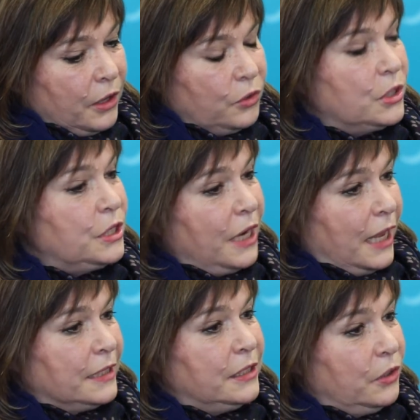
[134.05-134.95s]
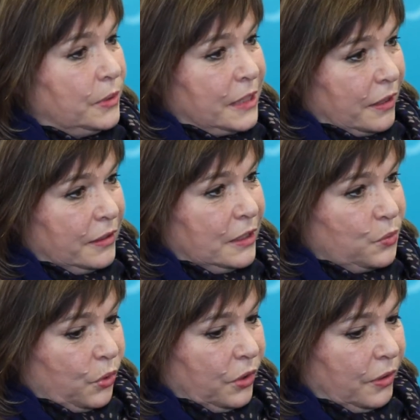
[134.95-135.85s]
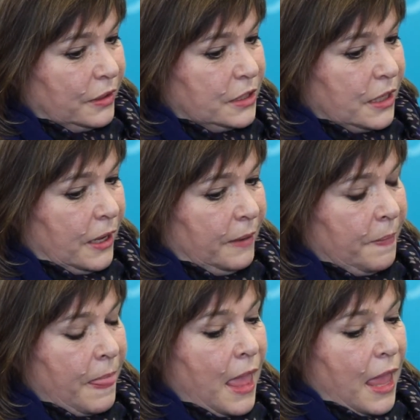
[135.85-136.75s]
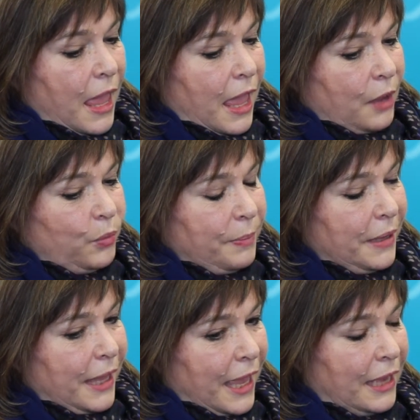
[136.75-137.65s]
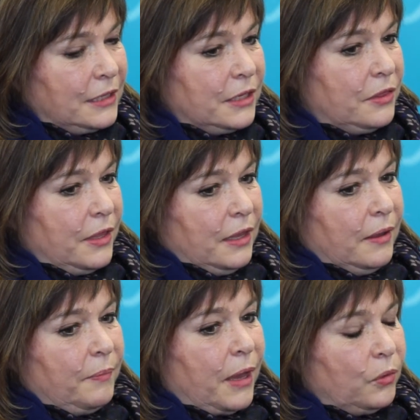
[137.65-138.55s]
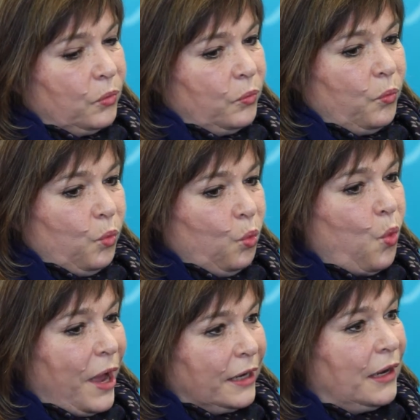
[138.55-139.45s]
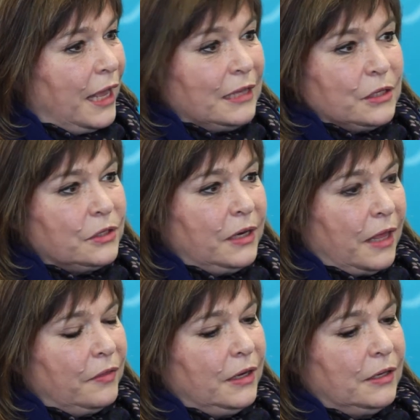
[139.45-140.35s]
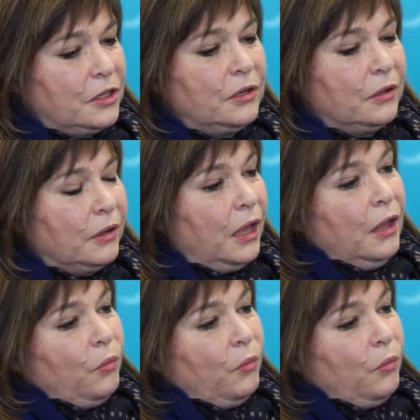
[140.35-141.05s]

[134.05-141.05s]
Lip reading: Christian Hansen, who was Anthony's worker at the time, and we began to think about what else could Anthony do?